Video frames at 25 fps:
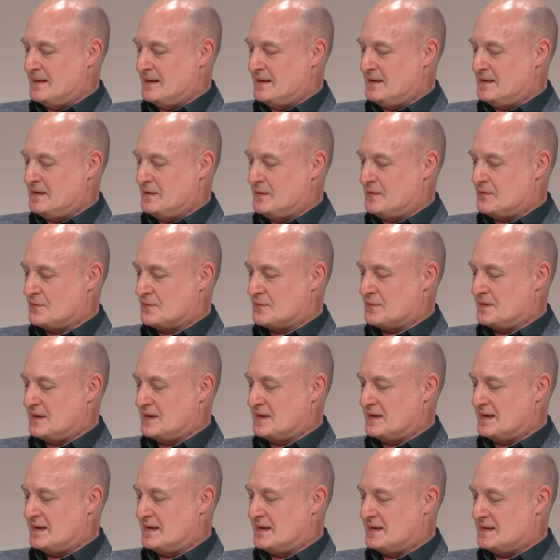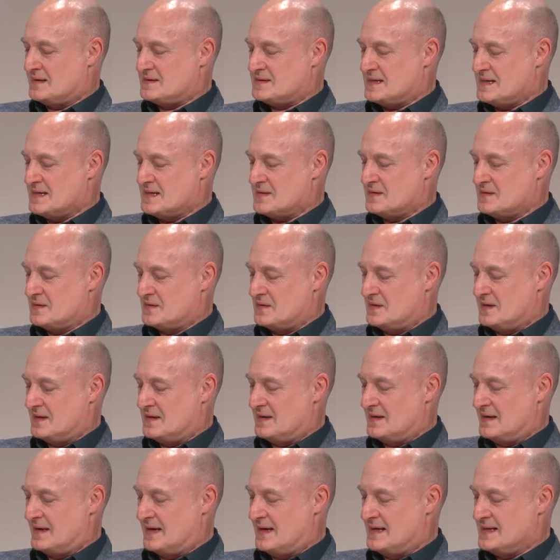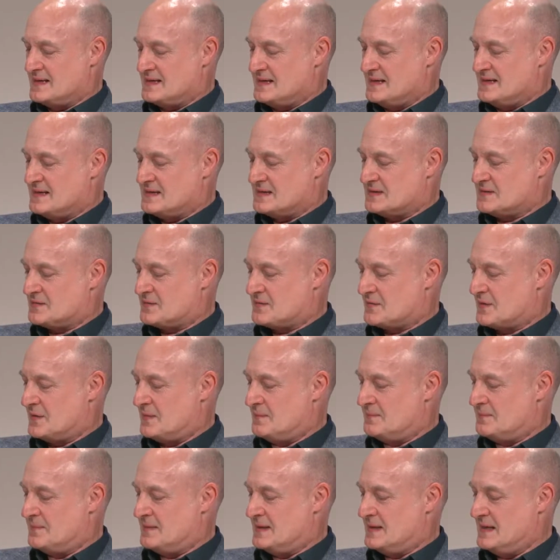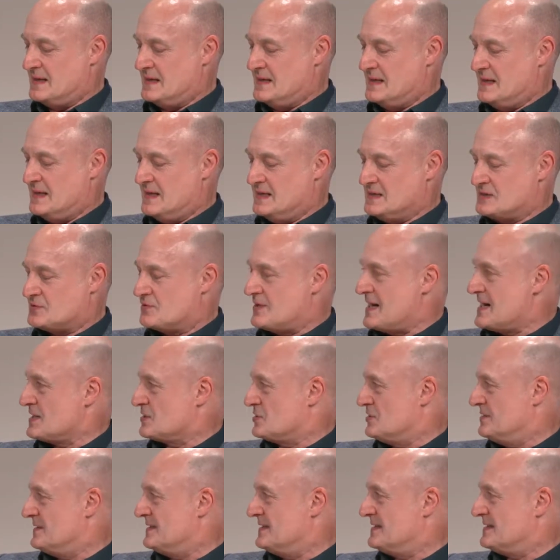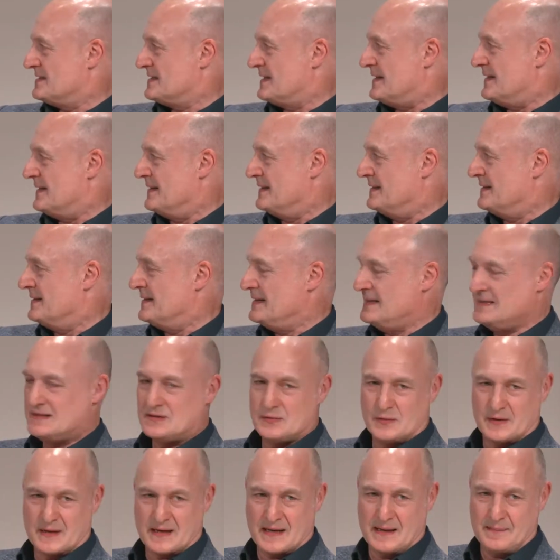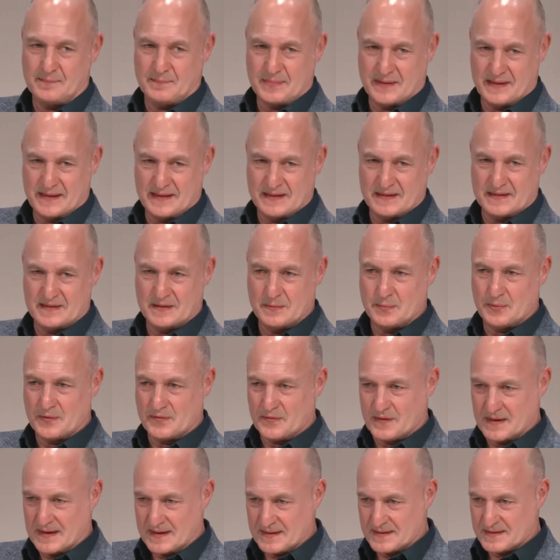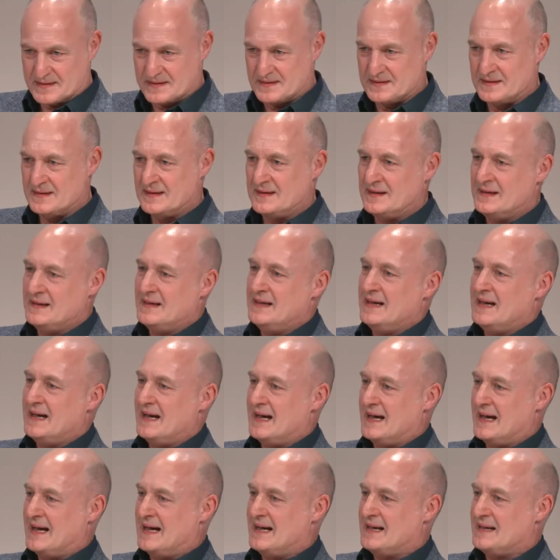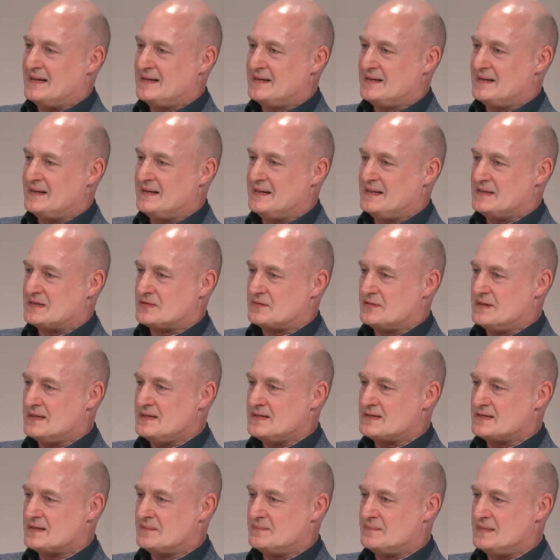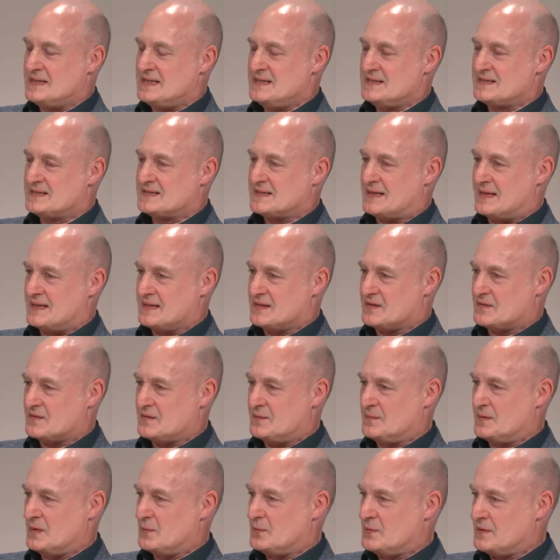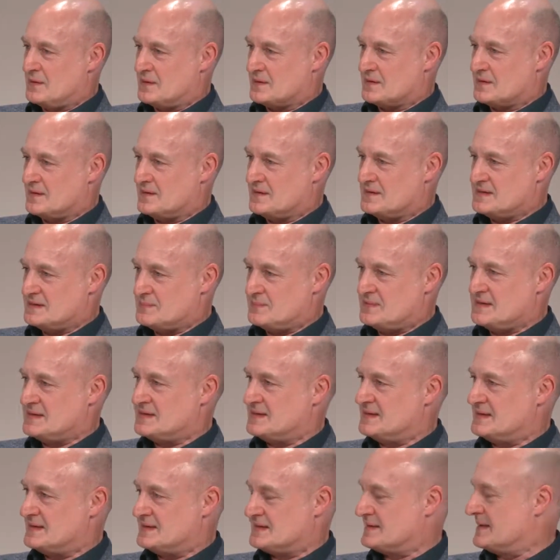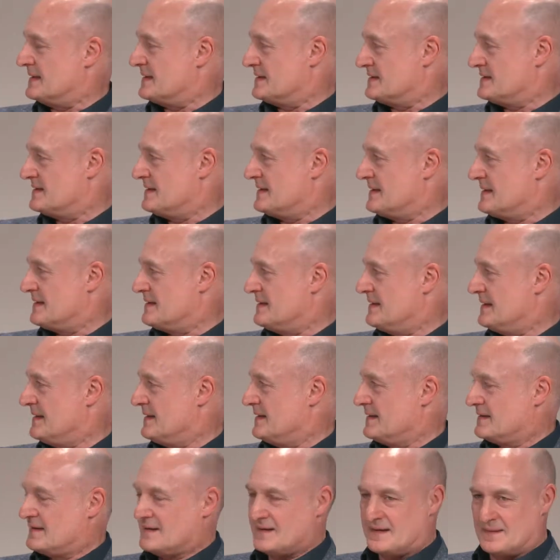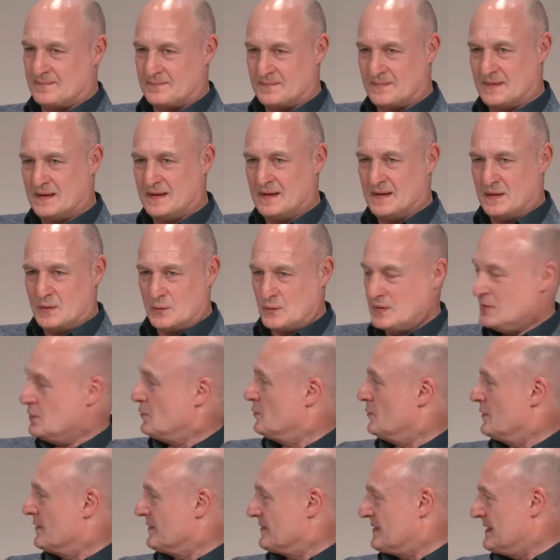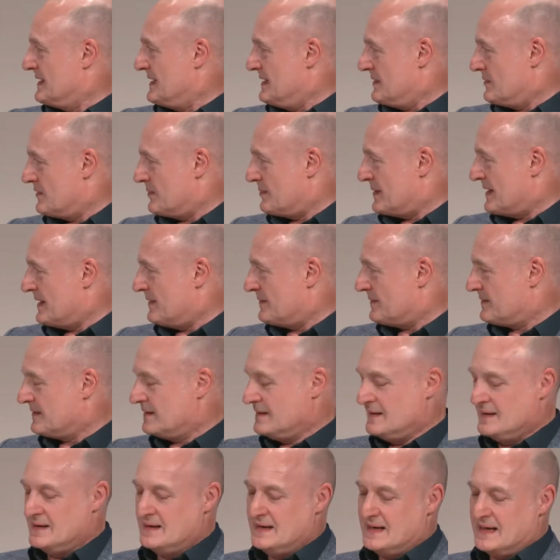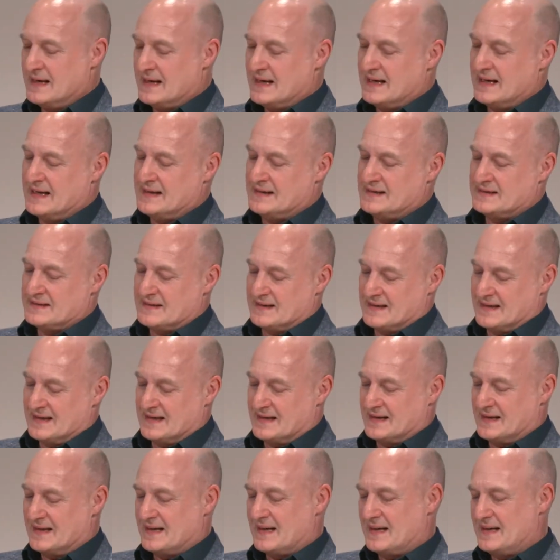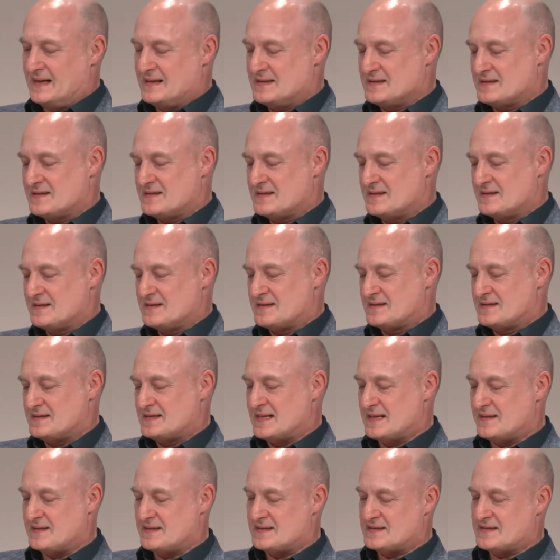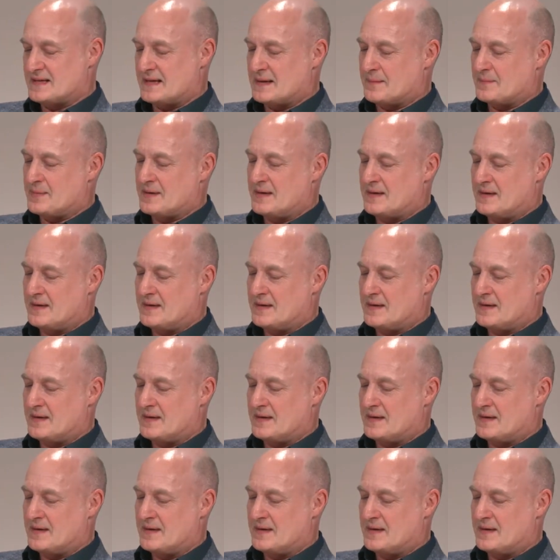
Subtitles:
you've taken ideas from interaction design into a company, Superflux, and it's really some insights from the work that this business does that I think we all want to hear about. And just to set this up,